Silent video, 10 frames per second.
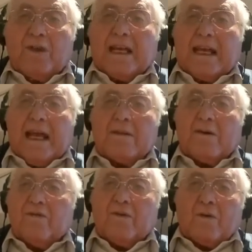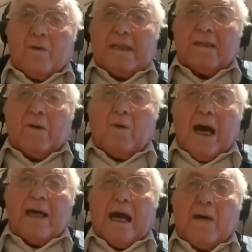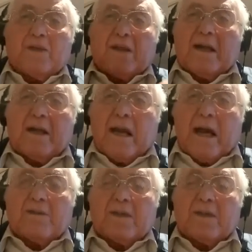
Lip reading: I would run around the town and I would collect